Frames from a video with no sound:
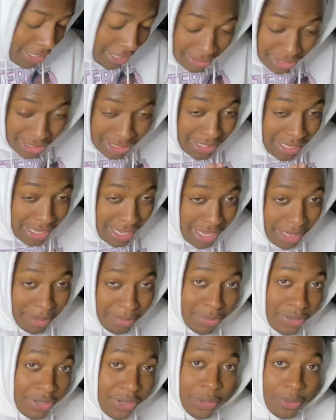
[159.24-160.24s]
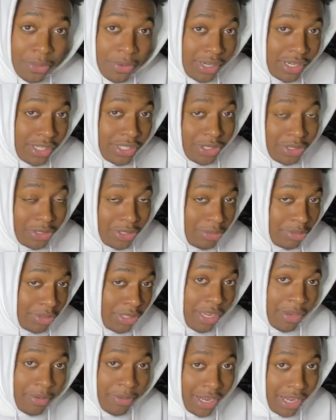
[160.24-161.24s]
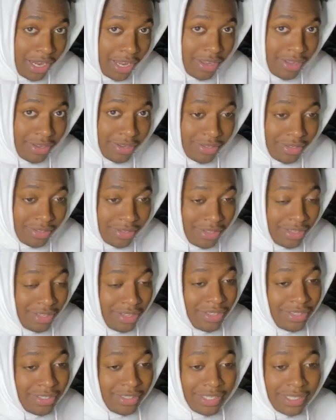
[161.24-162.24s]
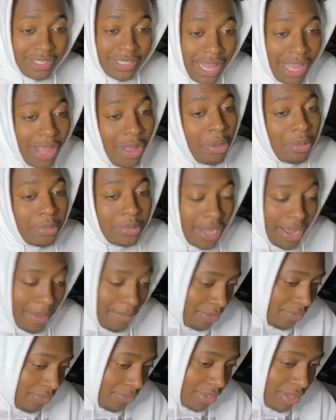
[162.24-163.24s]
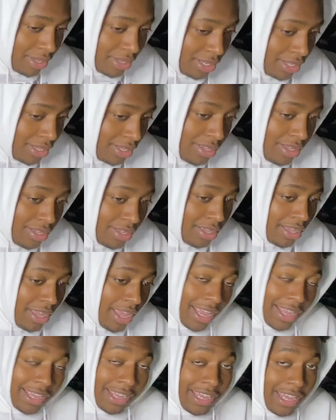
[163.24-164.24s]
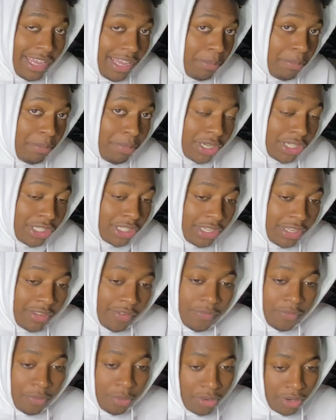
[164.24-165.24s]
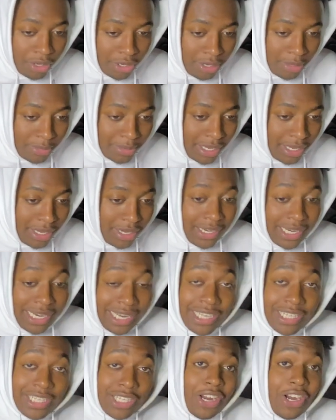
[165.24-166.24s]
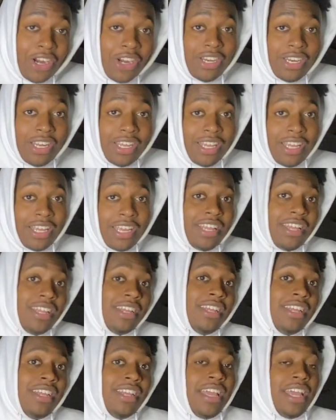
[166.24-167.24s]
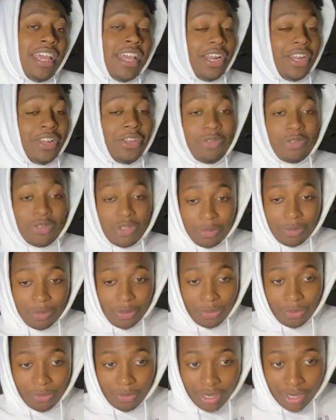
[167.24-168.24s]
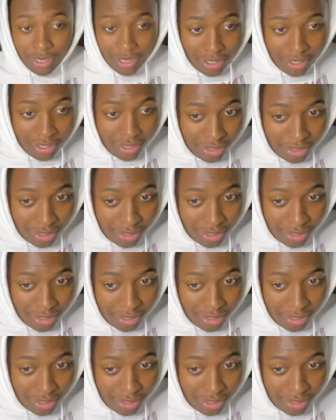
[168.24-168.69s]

to just keep doing this YouTube shit right now? To stay on top of it and keep pushing it forward, you know what I'm saying? This early in a YouTube career,